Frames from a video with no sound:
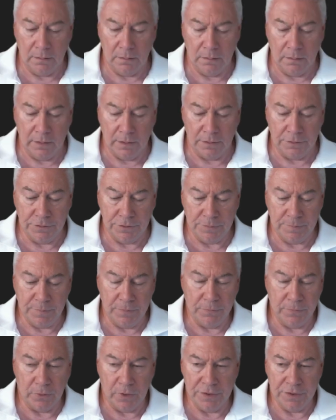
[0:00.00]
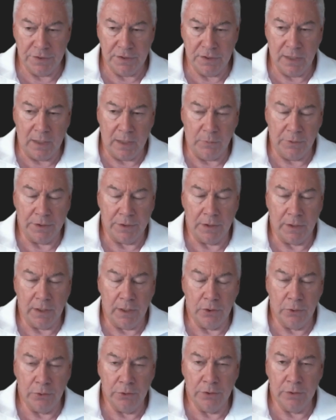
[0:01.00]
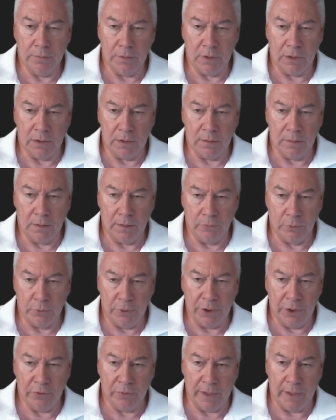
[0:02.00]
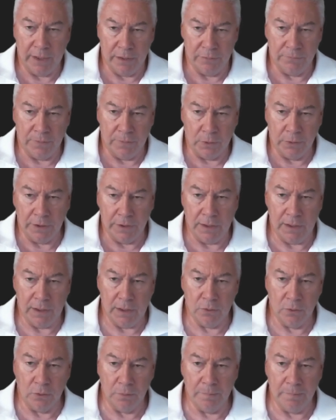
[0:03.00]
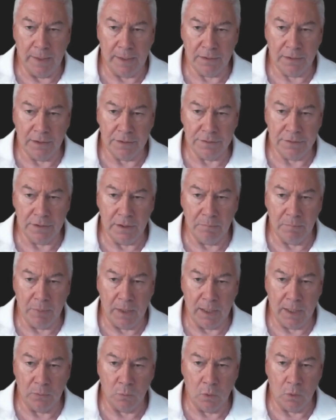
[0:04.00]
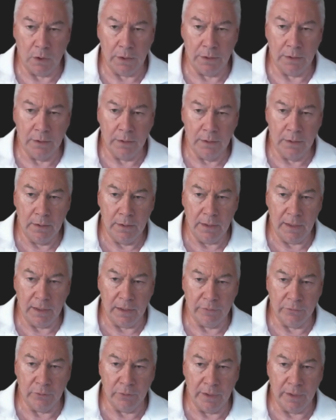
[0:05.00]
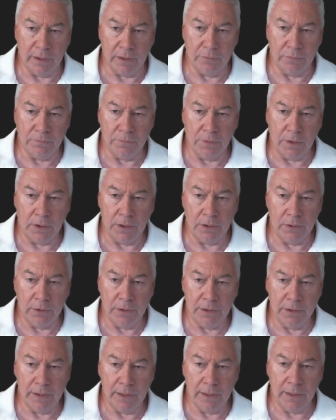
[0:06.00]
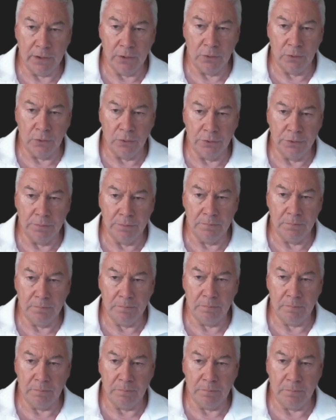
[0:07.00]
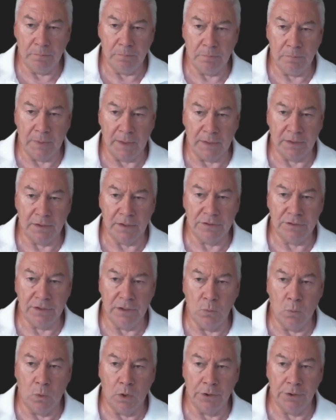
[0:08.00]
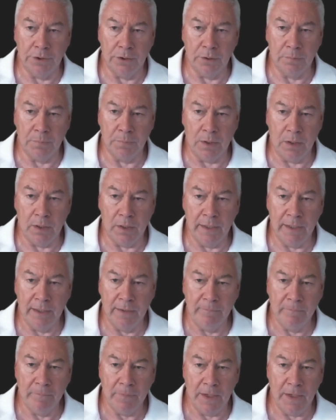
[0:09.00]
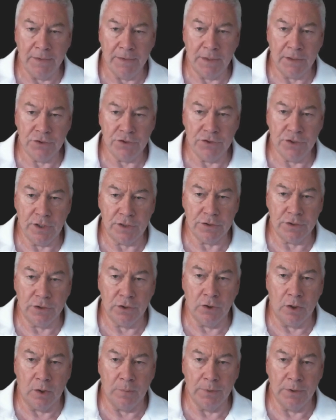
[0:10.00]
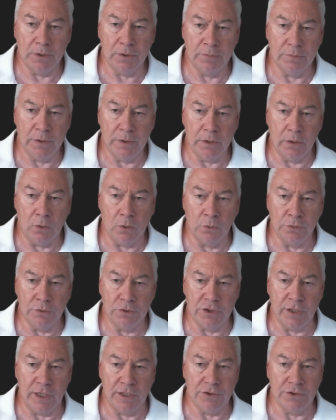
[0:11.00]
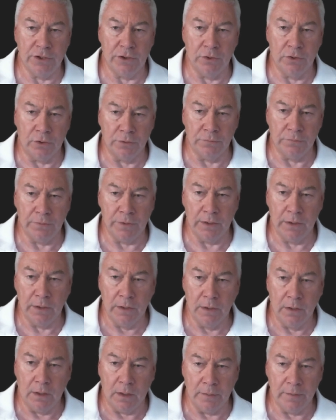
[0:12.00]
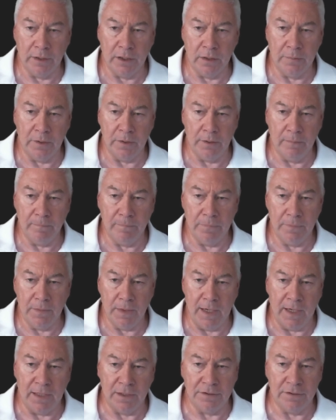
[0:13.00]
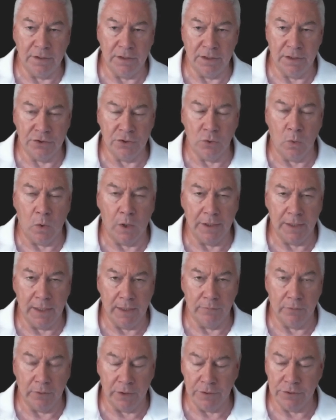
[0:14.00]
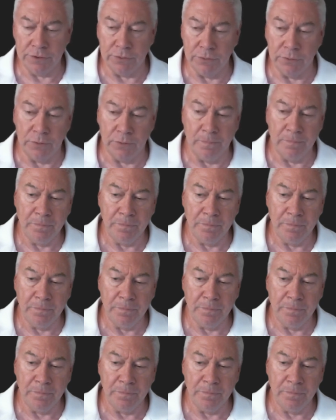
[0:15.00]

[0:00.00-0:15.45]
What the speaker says: Now, just before I start with the code, I've already created a folder here called Backtesting Part 1, and I've created a file in there called backtesting1.py, and that's just a copy of the old changing config. I'm going to be editing this quite heavily soon.